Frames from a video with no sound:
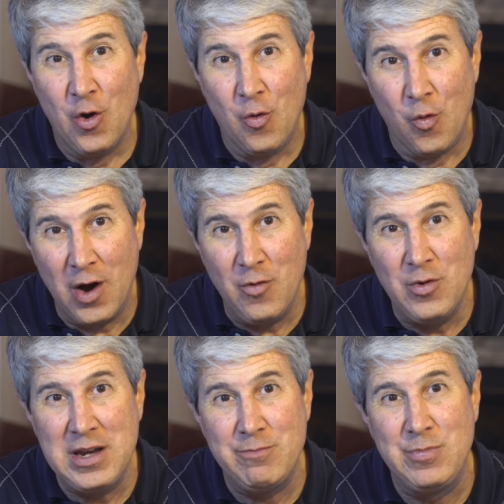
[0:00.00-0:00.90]
what
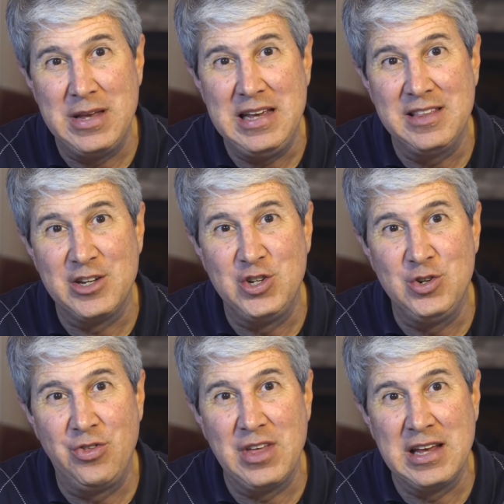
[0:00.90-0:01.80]
would it be that
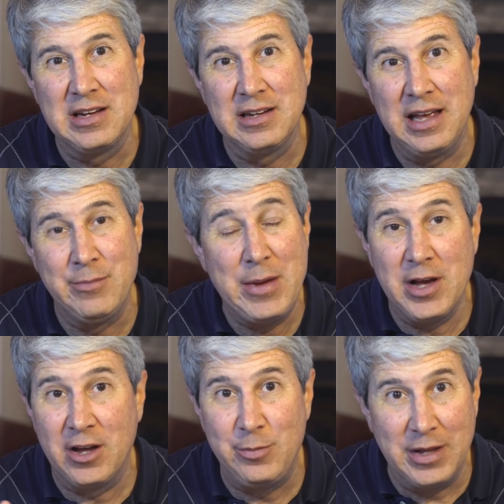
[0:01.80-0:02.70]
you think, and
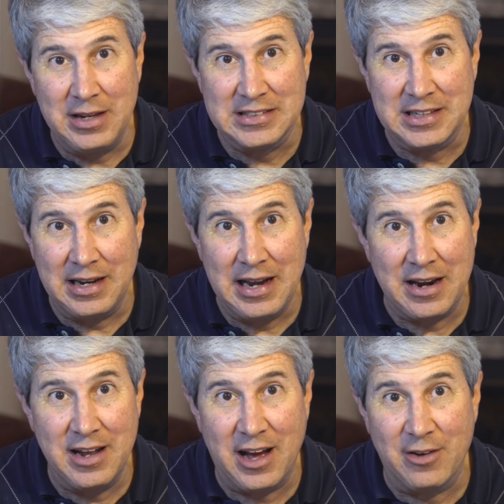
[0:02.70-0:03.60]
maybe 100 million is
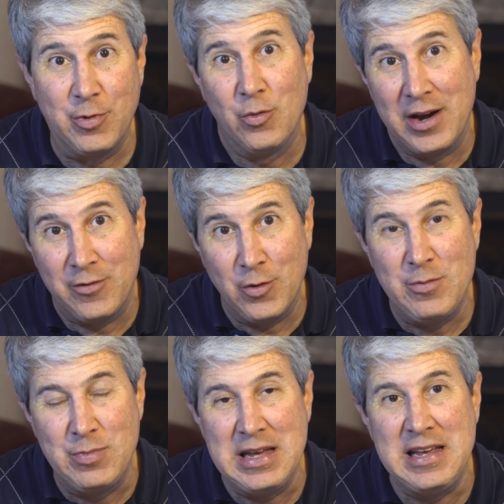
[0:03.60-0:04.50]
not enough, but whatever it
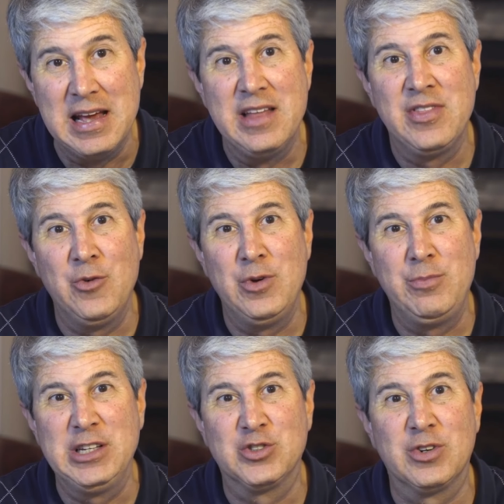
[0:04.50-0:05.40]
would be that would
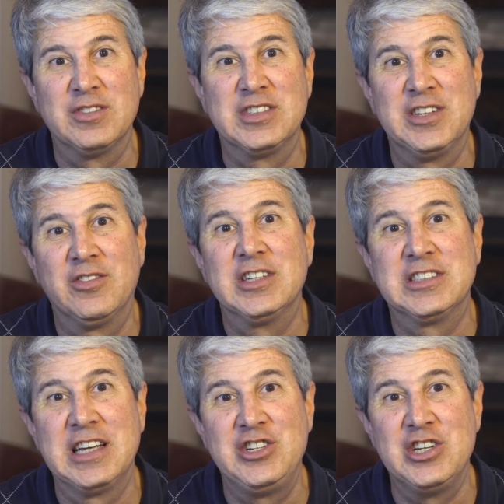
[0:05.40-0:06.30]
be sort of
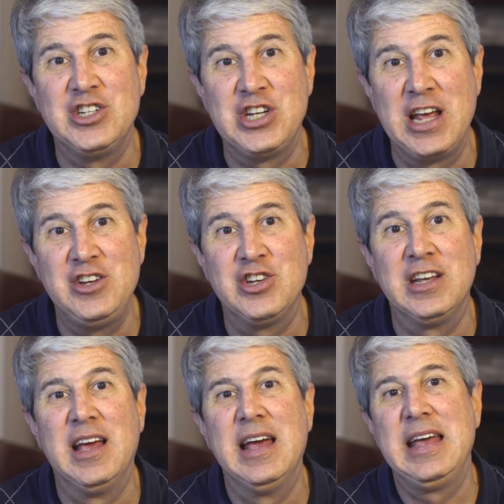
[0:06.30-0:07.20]
civilization
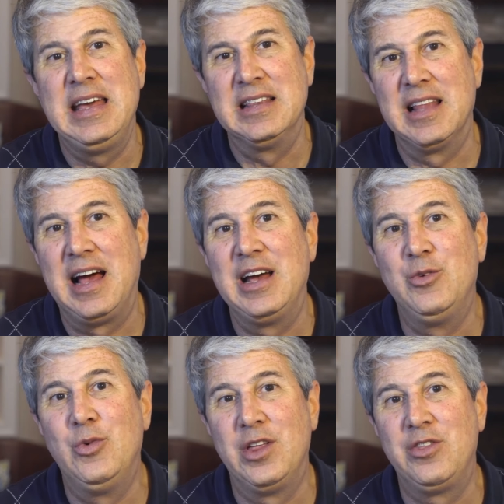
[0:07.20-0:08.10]
changing in
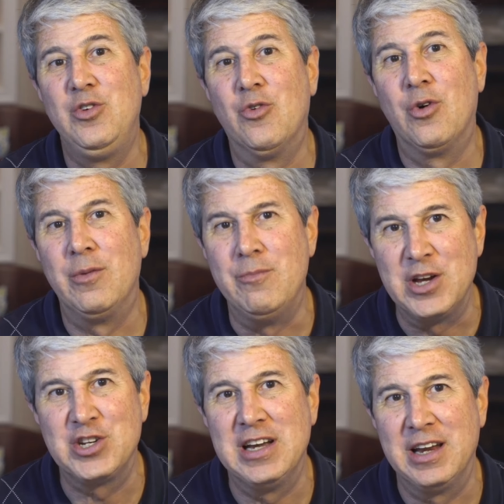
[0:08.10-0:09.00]
line with your
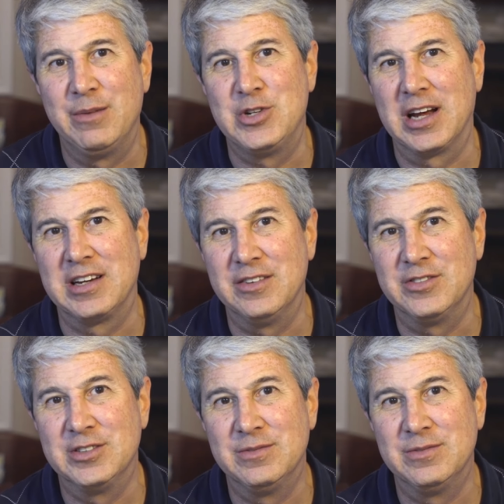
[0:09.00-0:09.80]
mission and objectives?